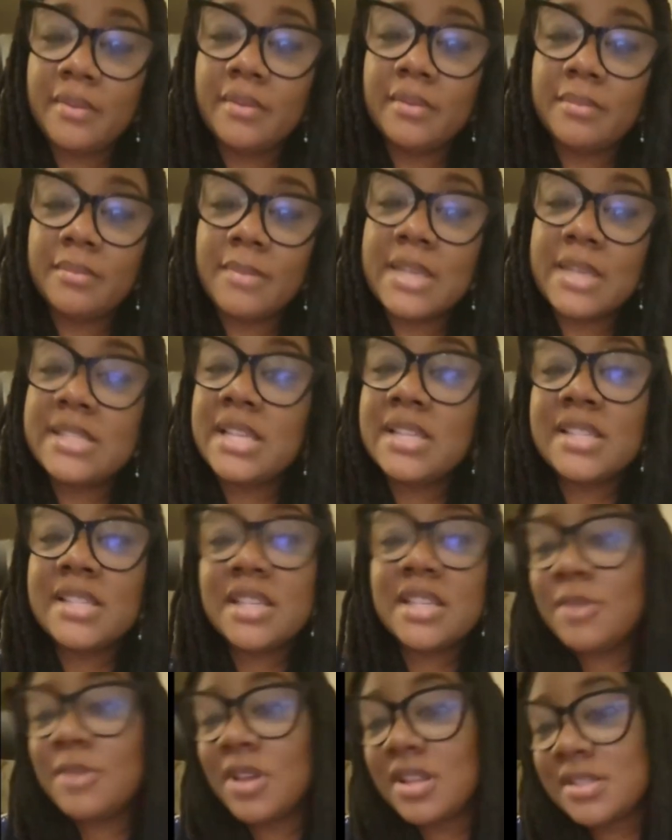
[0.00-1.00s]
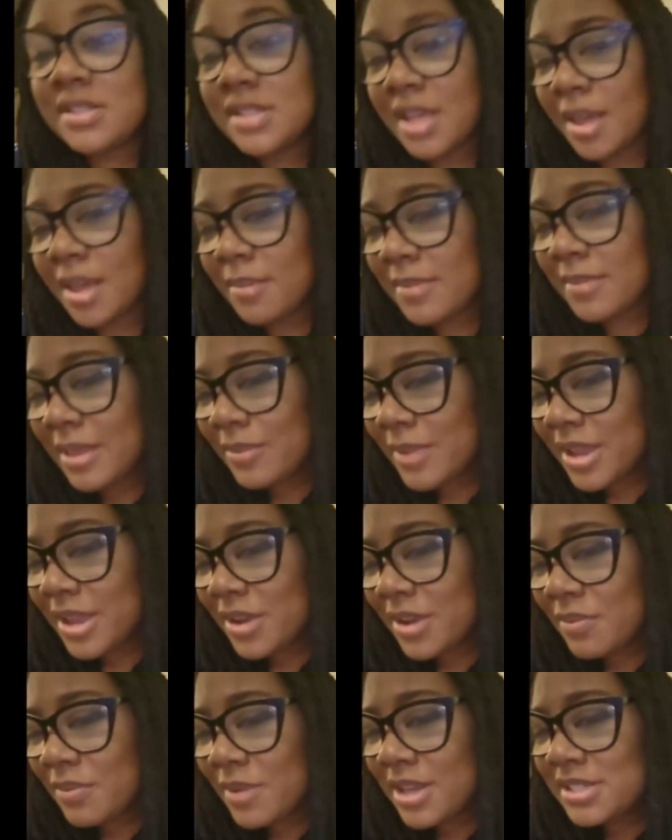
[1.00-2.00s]
My son tells me all the time, like, why
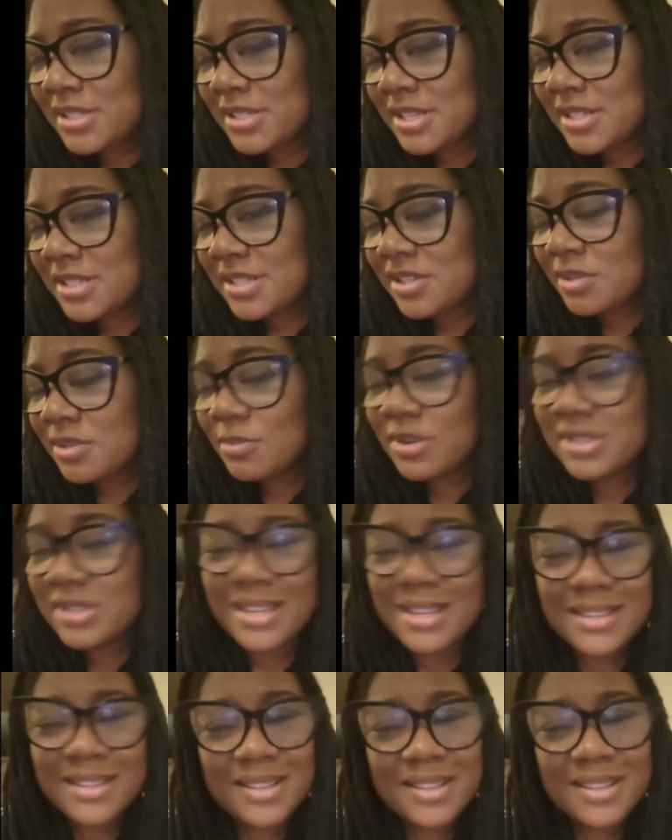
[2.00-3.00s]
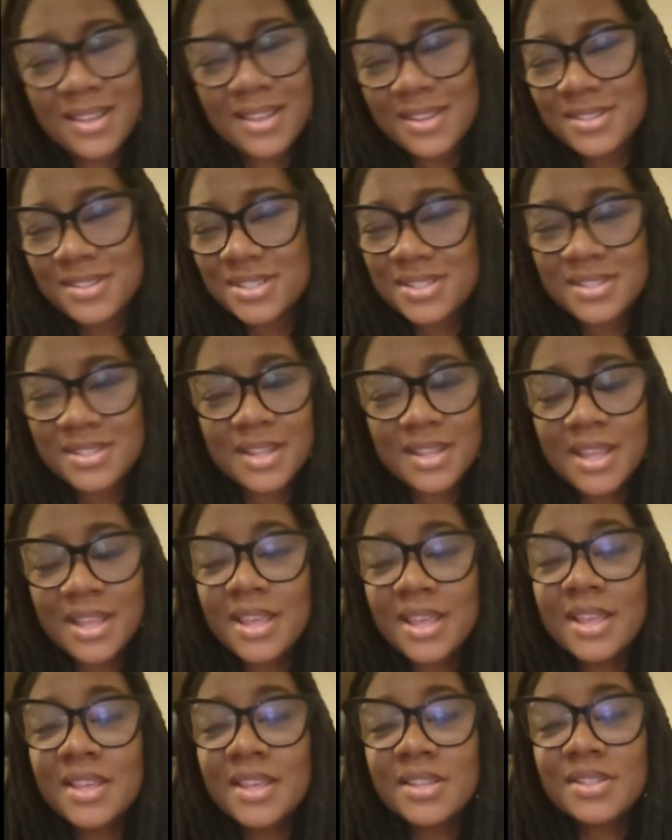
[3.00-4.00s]
you don't watch Disney no more? It's like, oh, just,
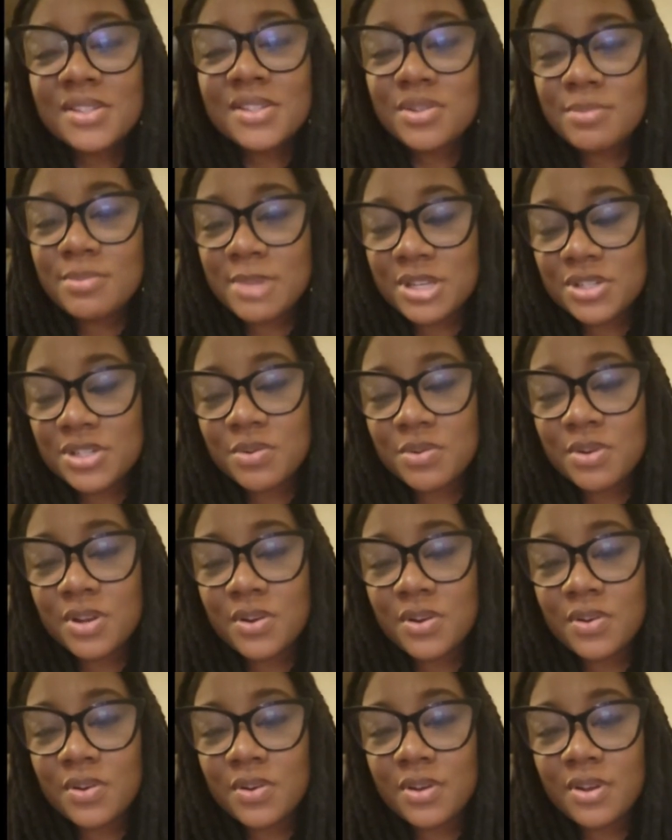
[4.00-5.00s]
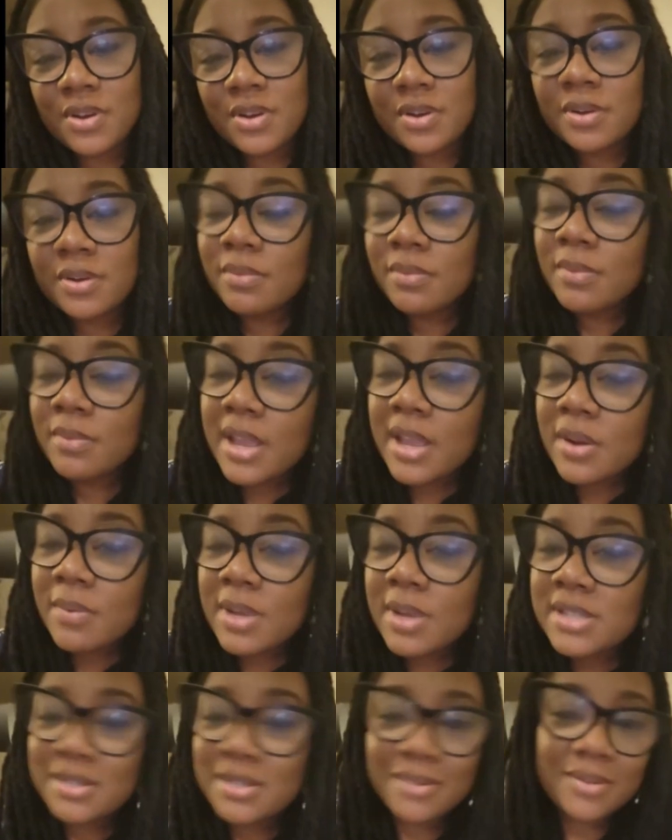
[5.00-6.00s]
it's too much going on. Or why you
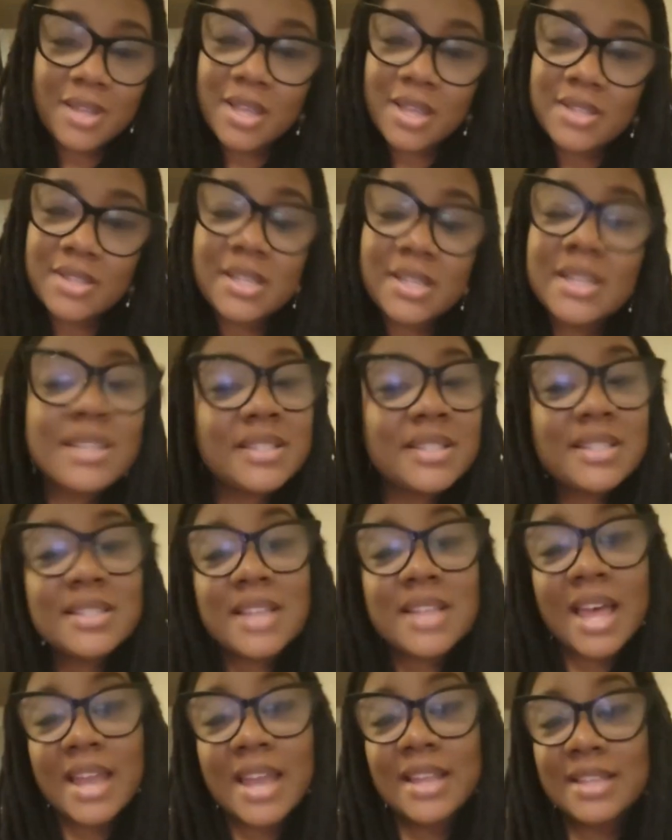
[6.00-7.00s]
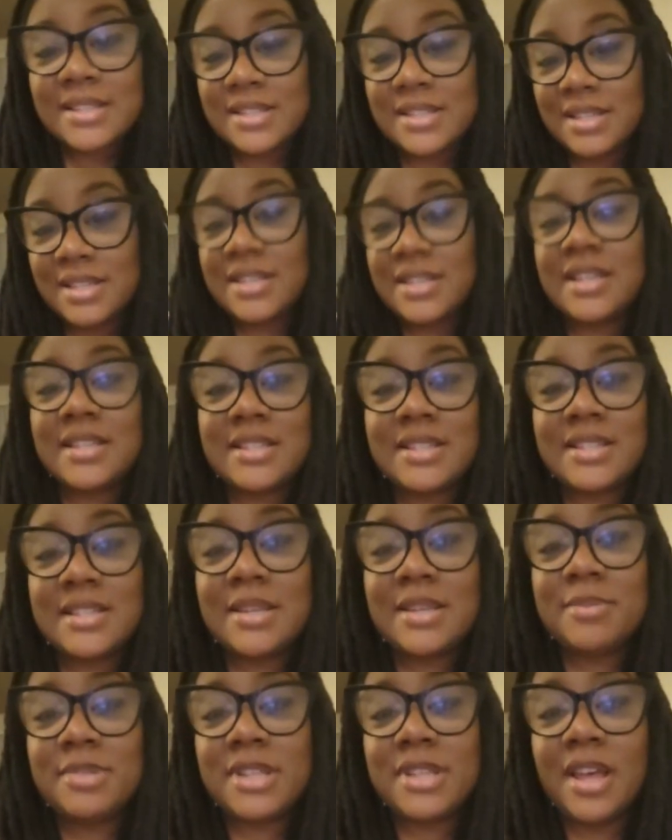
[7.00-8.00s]
don't watch? Because he doesn't
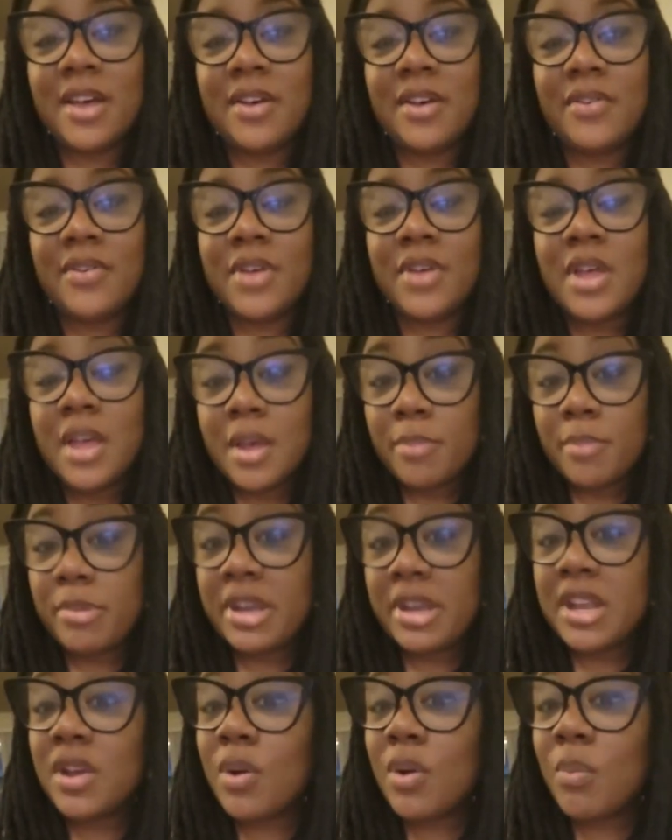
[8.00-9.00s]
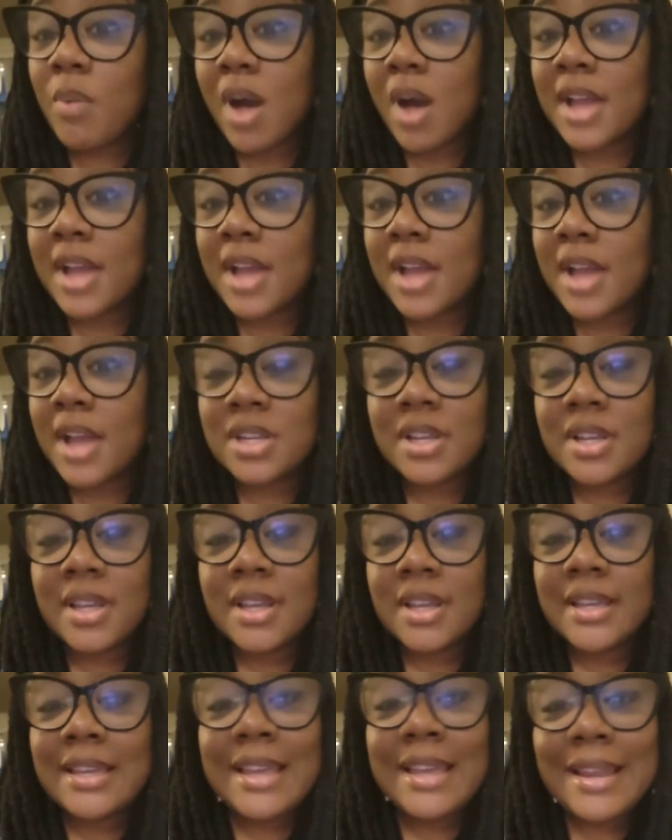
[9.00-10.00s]
see himself. But he'll watch
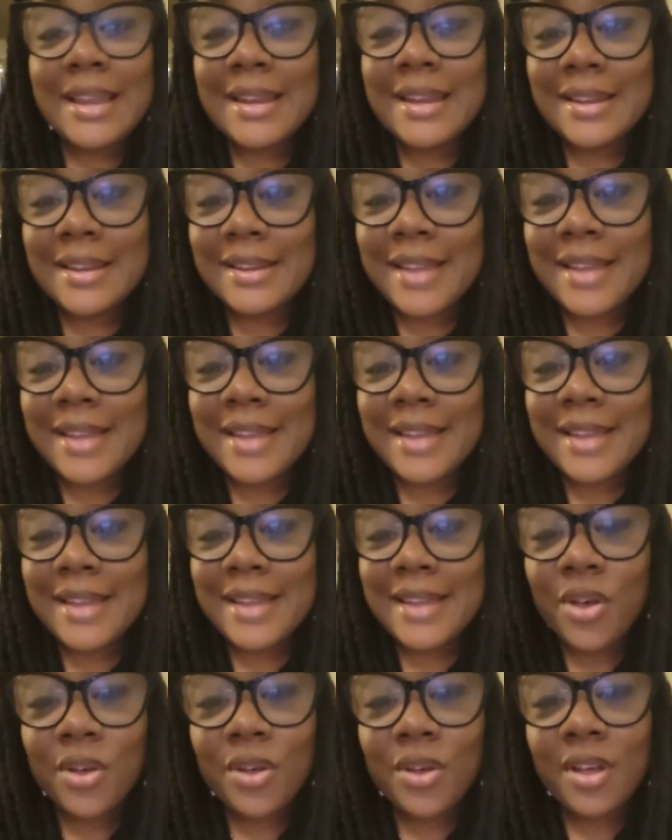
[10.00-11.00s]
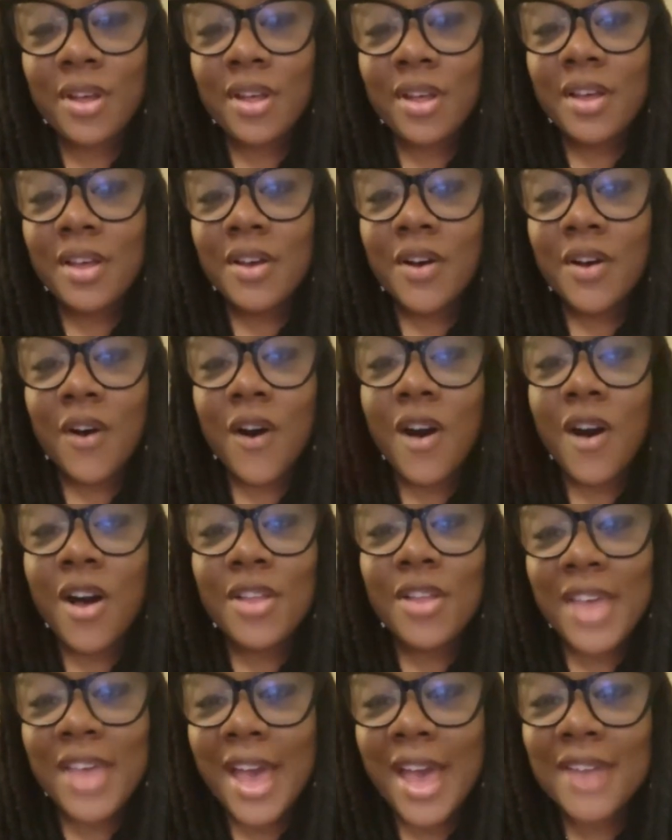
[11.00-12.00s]
Keenan and Kale,
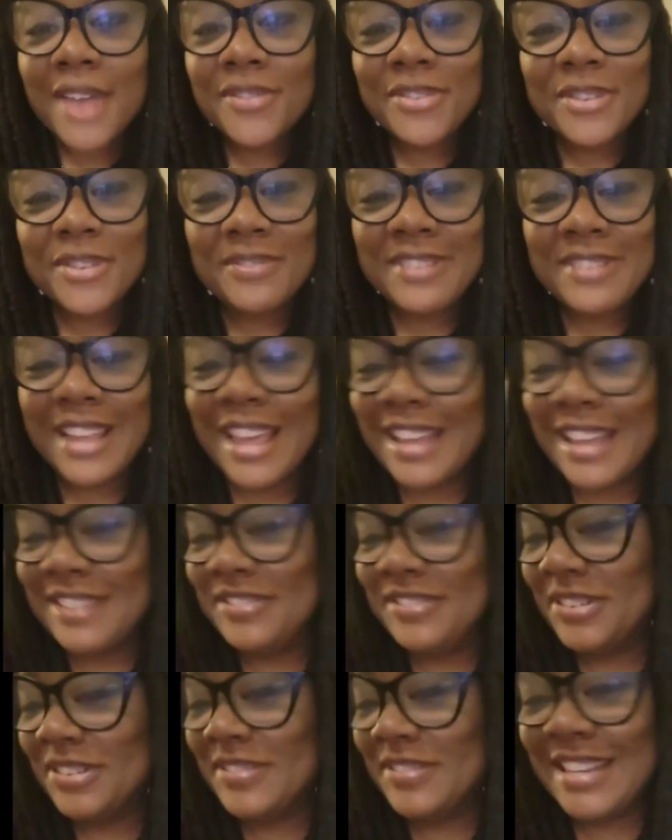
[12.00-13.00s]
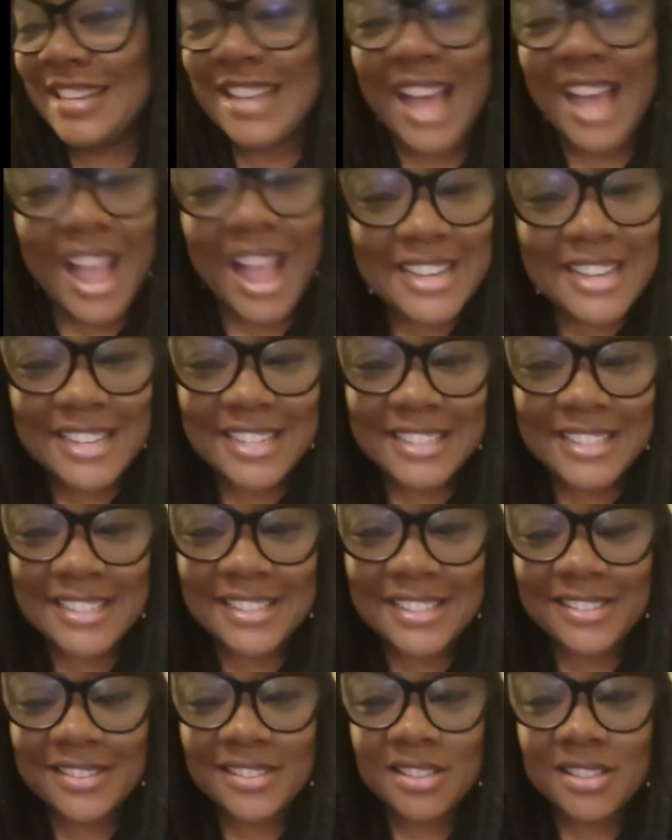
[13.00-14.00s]
all that from the
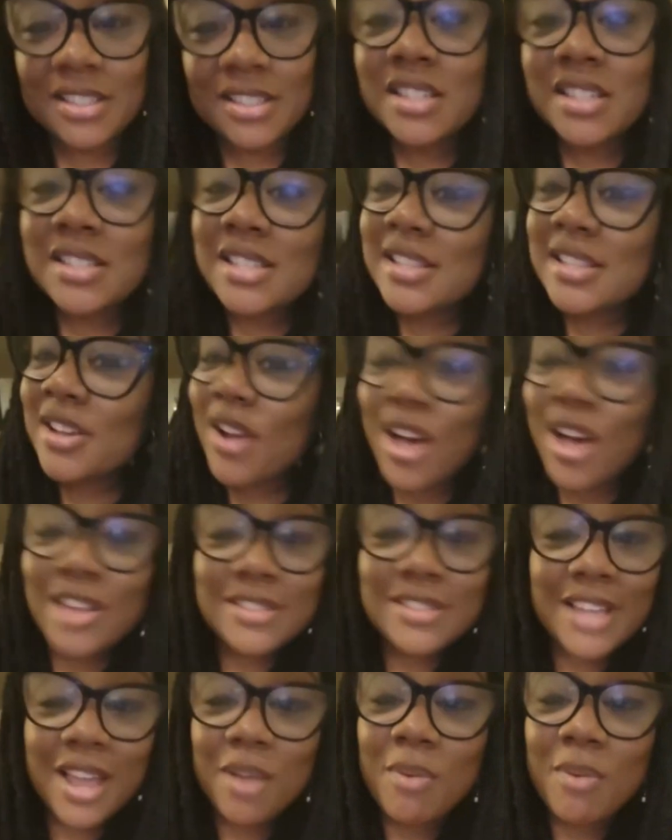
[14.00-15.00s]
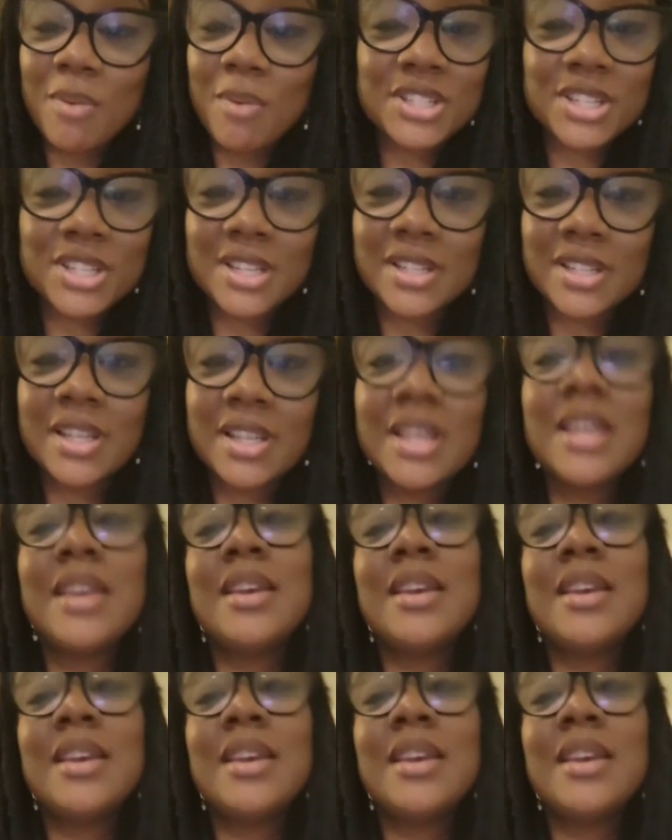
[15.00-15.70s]
90s. He'll sit there all day and watch it.